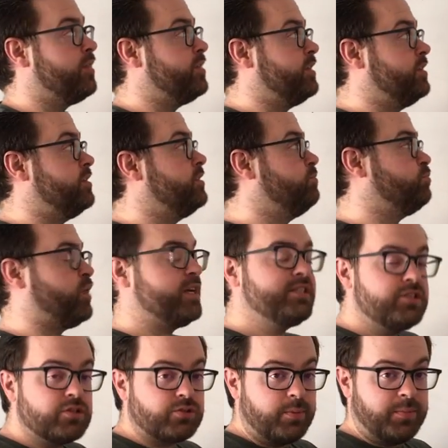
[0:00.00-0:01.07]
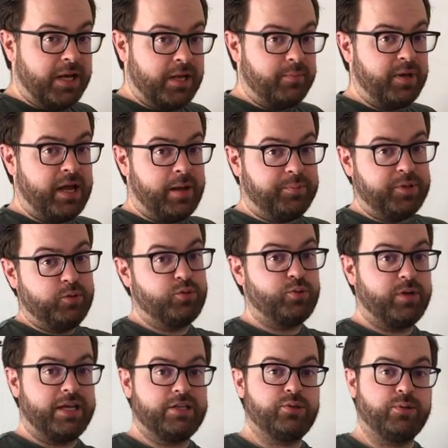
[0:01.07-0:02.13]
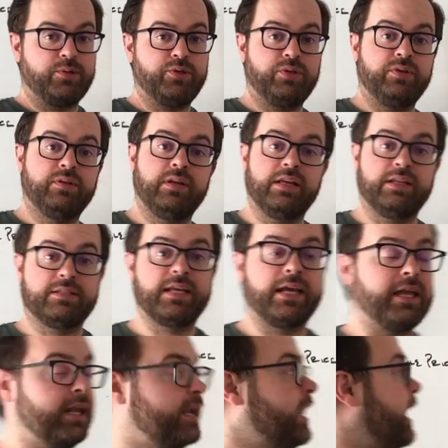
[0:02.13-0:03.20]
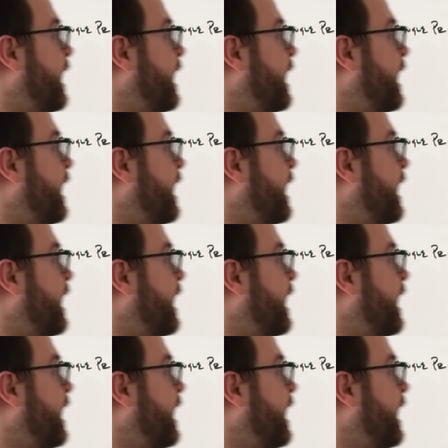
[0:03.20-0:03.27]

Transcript: the price-discriminating monopoly, which we'll get to in a second,